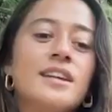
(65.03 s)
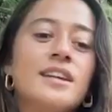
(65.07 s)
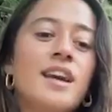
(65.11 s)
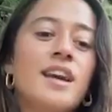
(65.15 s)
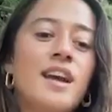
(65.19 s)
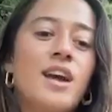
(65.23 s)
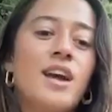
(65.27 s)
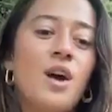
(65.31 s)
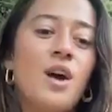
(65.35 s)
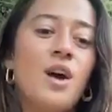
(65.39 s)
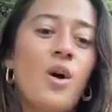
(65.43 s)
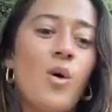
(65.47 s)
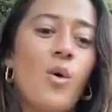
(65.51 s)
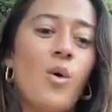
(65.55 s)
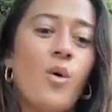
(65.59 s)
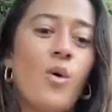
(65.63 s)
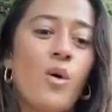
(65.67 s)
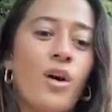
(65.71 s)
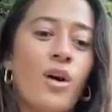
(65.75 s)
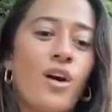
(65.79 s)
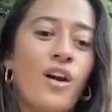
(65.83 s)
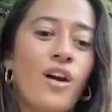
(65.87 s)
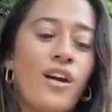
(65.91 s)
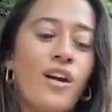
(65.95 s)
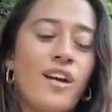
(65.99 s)
or
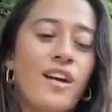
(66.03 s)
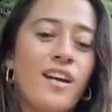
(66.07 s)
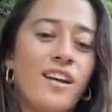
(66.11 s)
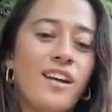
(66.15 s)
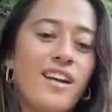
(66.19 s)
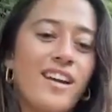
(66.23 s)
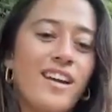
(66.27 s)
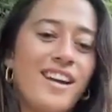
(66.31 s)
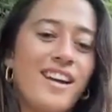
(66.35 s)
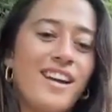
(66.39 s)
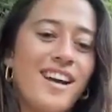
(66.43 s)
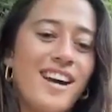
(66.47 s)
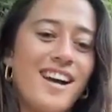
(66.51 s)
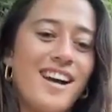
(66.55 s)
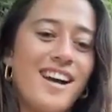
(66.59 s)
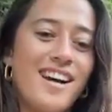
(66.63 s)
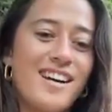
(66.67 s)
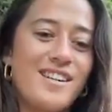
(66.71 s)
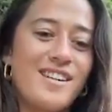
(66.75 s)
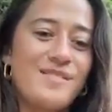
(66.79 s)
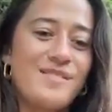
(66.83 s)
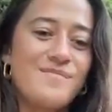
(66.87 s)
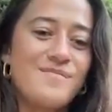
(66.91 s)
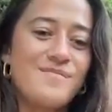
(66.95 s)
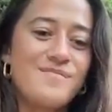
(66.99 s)

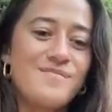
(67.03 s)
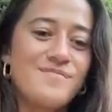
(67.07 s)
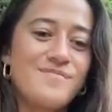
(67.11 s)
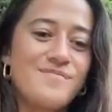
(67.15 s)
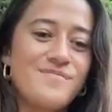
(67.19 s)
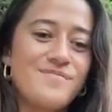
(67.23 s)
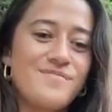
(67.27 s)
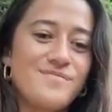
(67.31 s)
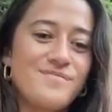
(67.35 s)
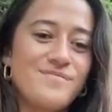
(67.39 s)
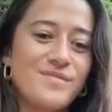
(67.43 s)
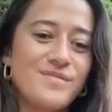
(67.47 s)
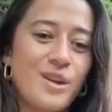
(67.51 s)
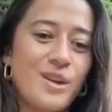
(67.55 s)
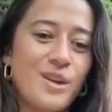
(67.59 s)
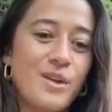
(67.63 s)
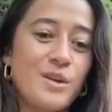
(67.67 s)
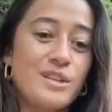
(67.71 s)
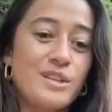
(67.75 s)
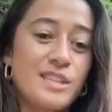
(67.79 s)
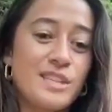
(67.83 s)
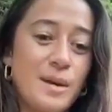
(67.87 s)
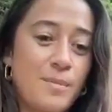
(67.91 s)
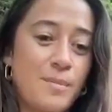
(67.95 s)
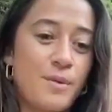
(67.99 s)
um,
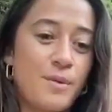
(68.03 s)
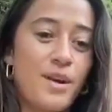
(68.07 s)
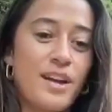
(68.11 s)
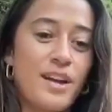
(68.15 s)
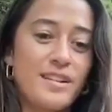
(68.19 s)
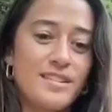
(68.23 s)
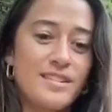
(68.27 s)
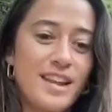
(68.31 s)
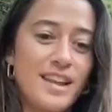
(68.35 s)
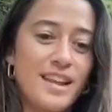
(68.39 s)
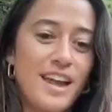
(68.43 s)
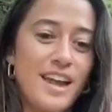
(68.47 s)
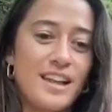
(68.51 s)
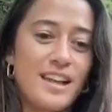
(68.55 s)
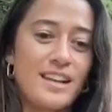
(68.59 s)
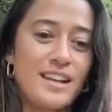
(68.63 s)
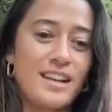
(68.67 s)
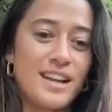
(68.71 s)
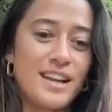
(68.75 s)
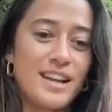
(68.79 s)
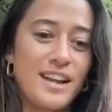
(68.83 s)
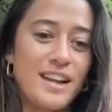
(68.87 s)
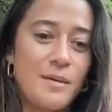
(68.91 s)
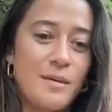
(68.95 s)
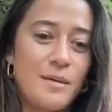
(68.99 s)
separate and
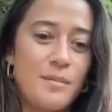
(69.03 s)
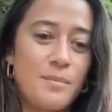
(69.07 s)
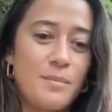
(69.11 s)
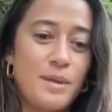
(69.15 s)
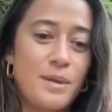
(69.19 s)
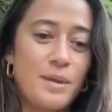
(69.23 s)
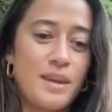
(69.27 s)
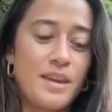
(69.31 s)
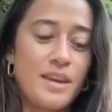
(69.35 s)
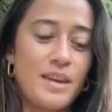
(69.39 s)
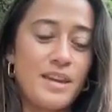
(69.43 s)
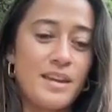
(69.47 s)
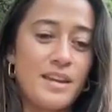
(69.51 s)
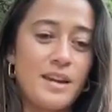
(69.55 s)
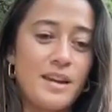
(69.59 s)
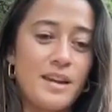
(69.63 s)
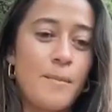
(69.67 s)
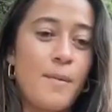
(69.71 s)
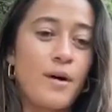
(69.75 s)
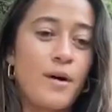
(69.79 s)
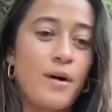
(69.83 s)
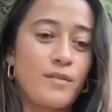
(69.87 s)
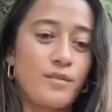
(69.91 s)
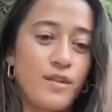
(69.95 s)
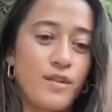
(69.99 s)
uh, be
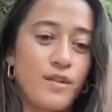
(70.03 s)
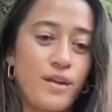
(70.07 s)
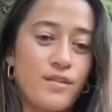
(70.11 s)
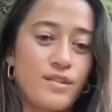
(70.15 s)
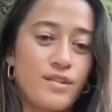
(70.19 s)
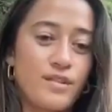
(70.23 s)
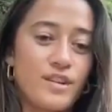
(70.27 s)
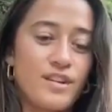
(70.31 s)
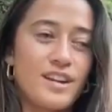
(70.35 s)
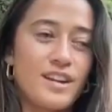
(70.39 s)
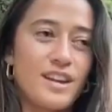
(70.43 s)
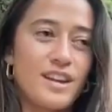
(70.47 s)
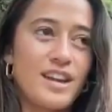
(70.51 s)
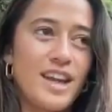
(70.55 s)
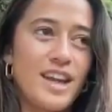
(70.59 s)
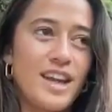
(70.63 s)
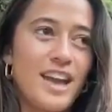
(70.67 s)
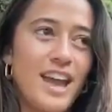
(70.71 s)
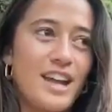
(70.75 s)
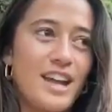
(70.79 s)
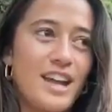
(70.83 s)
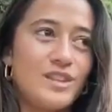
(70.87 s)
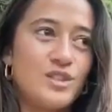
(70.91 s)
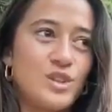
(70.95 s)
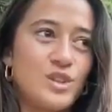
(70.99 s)
apart forever.
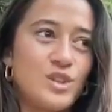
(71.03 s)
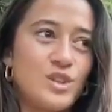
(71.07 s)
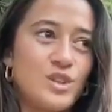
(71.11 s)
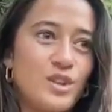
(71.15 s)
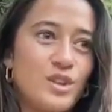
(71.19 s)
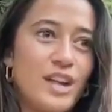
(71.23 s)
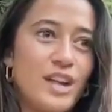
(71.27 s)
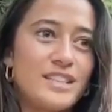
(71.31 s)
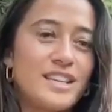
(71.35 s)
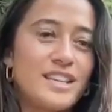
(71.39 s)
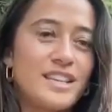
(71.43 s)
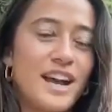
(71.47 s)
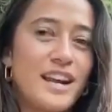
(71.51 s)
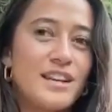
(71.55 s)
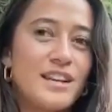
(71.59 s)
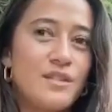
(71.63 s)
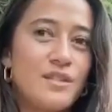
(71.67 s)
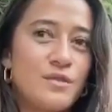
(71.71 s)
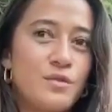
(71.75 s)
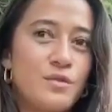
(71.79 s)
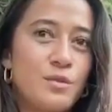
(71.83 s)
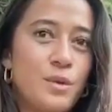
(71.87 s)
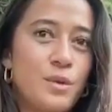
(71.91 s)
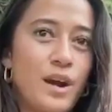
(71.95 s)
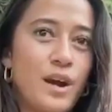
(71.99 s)
And so that's kind of
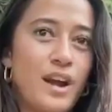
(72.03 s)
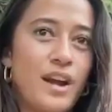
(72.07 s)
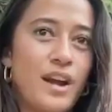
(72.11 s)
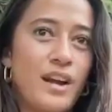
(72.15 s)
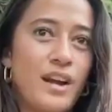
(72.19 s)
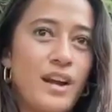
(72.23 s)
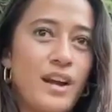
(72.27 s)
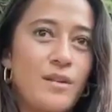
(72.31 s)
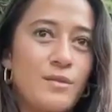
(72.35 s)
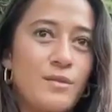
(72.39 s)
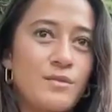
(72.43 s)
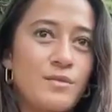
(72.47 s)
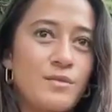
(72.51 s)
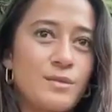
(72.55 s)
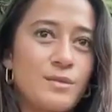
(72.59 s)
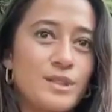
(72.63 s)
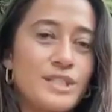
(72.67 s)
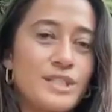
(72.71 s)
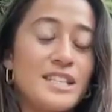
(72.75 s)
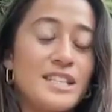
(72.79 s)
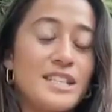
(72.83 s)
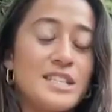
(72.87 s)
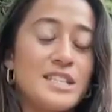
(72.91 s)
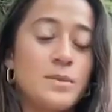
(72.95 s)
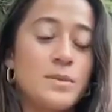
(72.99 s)
where what
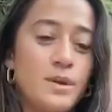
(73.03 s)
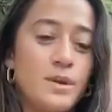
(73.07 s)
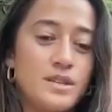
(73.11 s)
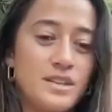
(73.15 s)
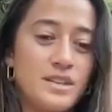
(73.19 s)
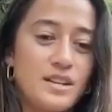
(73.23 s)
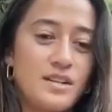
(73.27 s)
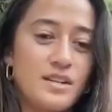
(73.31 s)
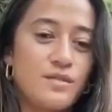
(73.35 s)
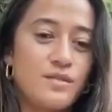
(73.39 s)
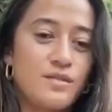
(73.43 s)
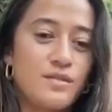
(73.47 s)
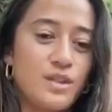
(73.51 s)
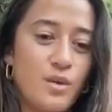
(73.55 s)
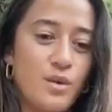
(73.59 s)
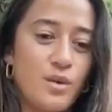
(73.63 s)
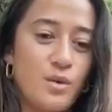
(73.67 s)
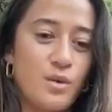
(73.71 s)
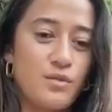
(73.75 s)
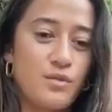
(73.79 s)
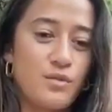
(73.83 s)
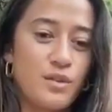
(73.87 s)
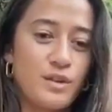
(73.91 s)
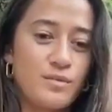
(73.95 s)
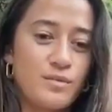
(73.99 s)
sets the precedent for the
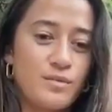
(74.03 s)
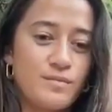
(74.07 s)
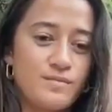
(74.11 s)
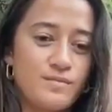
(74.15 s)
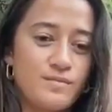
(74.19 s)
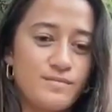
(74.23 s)
whole film.